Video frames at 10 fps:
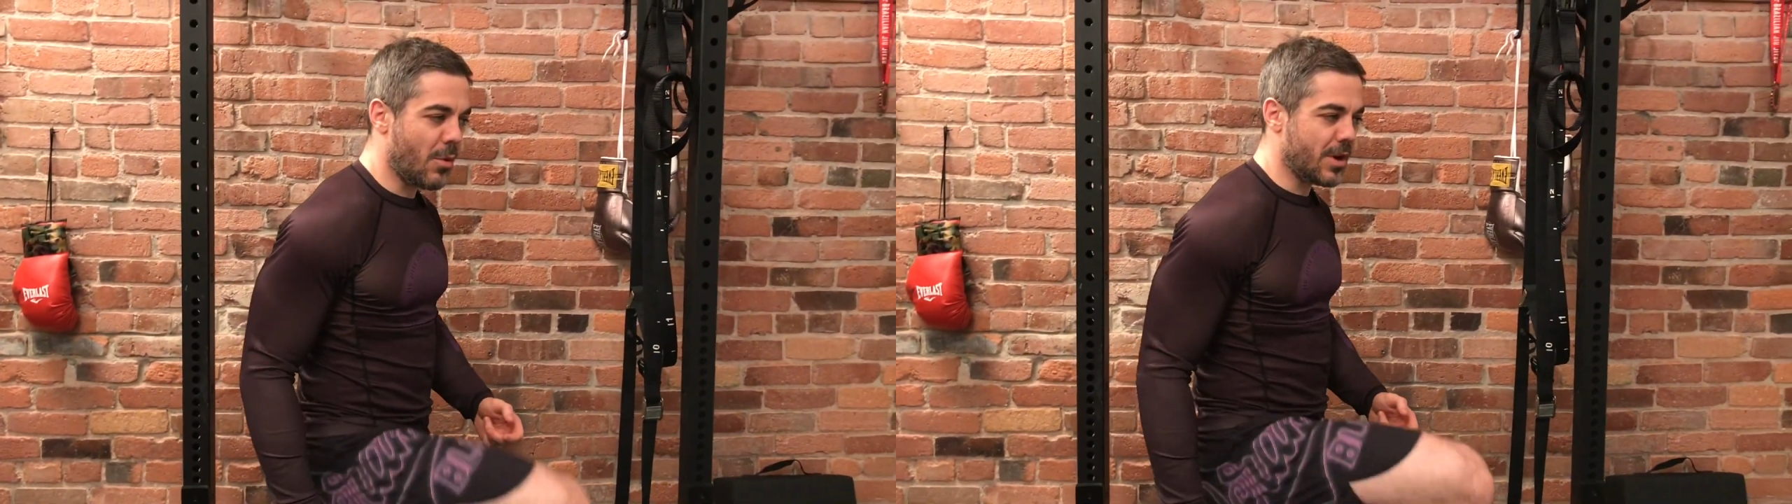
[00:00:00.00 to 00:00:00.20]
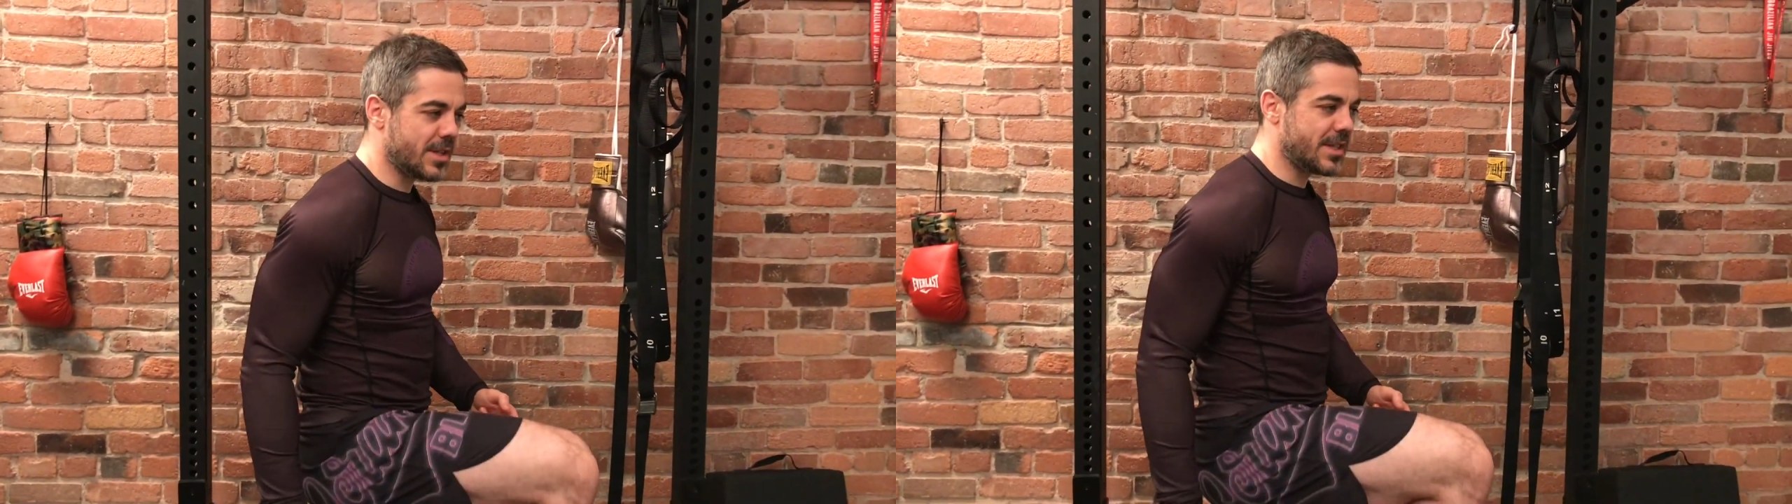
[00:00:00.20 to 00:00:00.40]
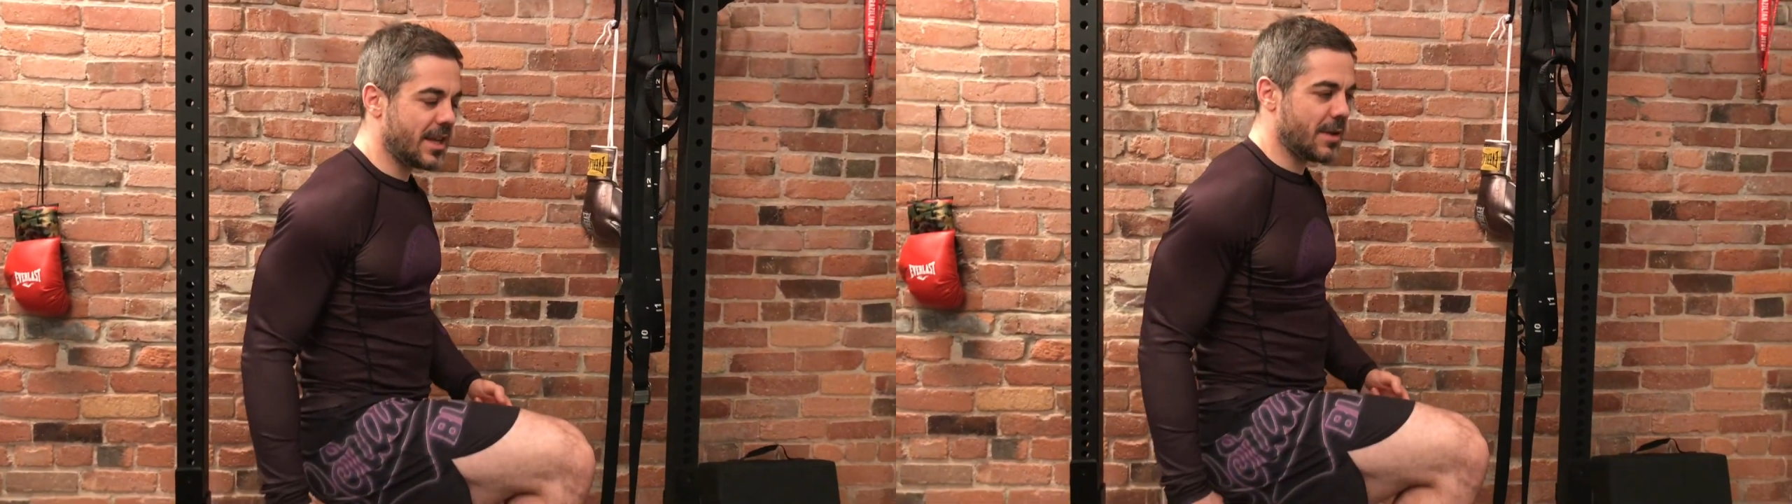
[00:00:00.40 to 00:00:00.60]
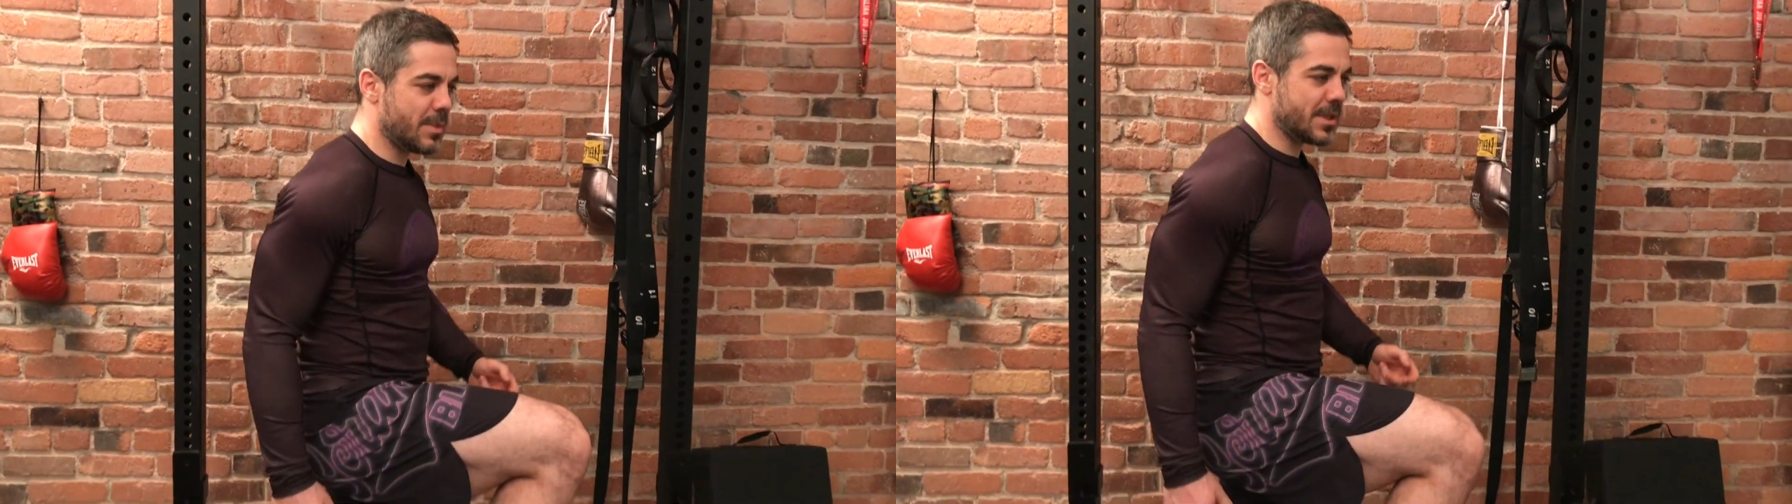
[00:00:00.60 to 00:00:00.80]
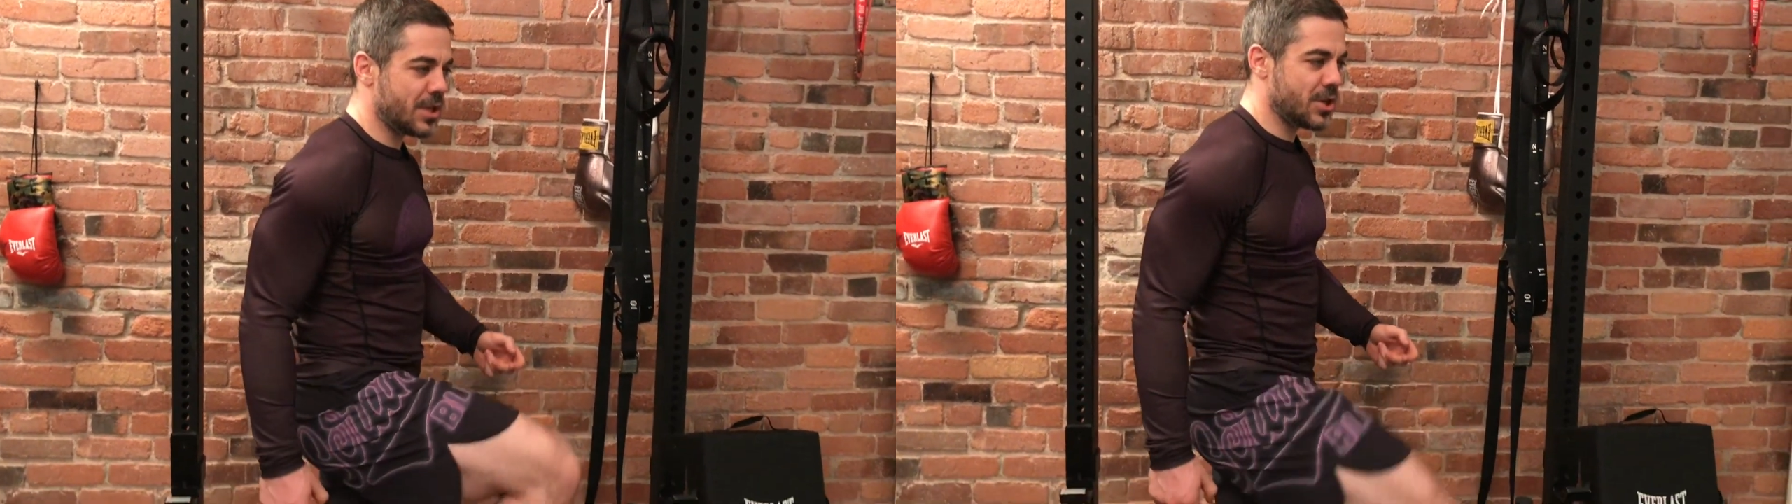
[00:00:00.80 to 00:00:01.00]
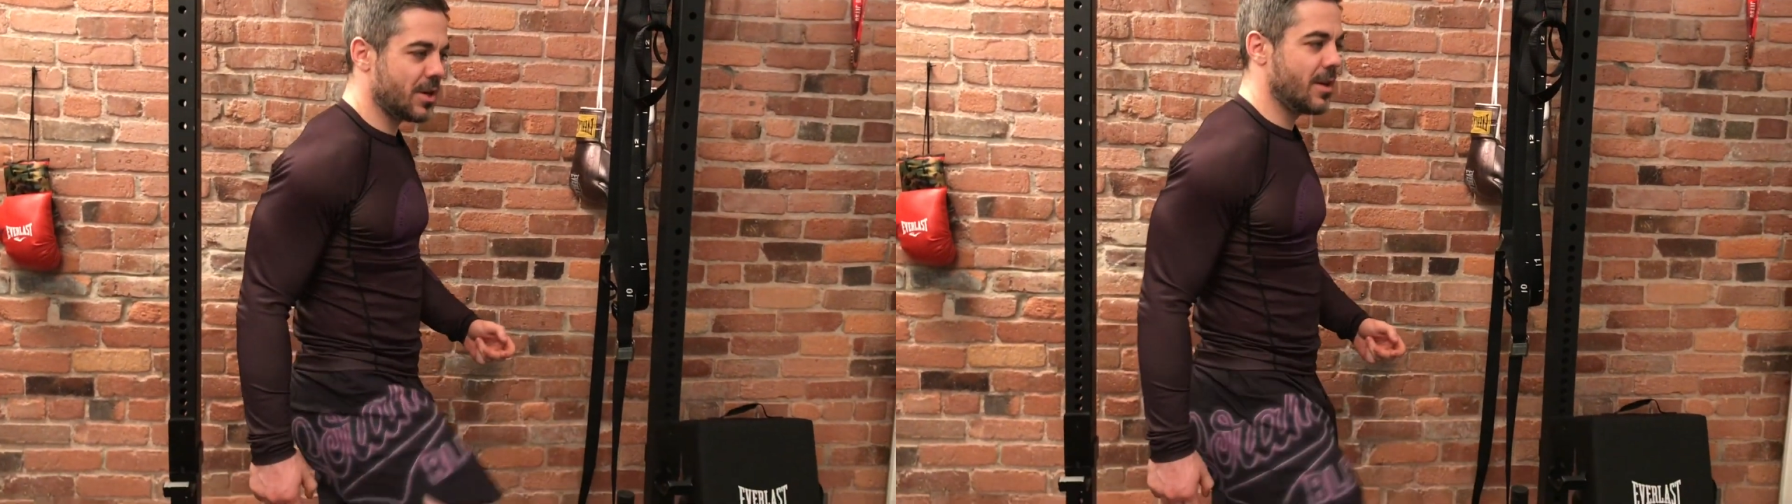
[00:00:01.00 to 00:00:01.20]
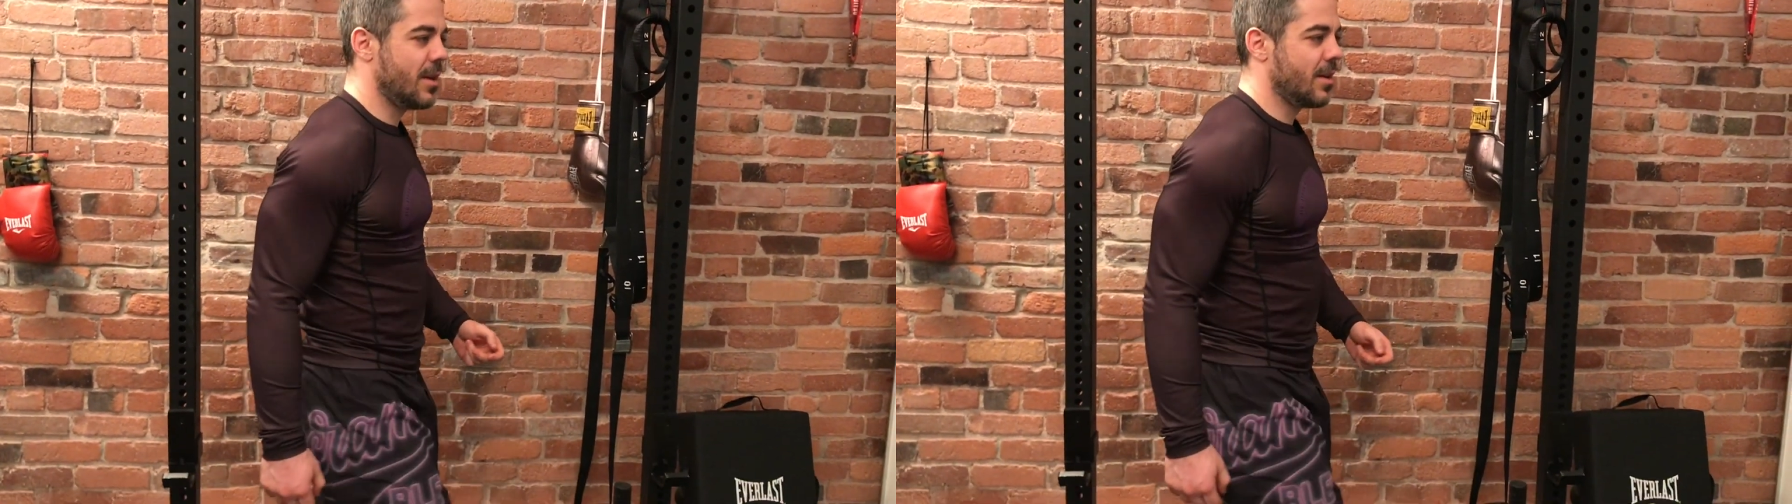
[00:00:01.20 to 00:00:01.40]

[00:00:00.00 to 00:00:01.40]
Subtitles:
we're in a seated position,